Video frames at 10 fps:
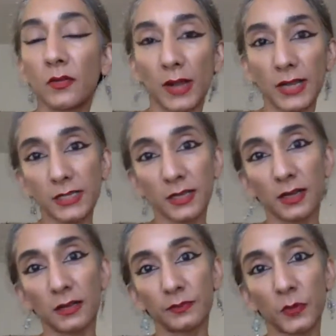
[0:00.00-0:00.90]
right?
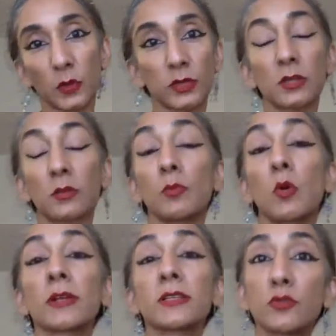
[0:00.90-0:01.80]
Um, or a little
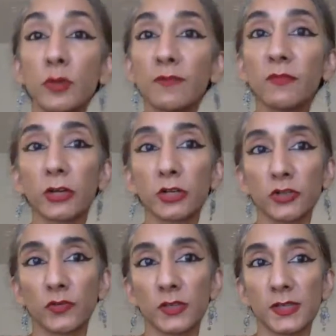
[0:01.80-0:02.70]
more extreme
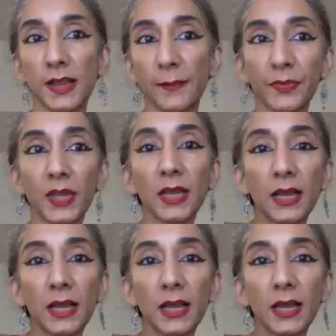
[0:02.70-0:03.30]
version of the same.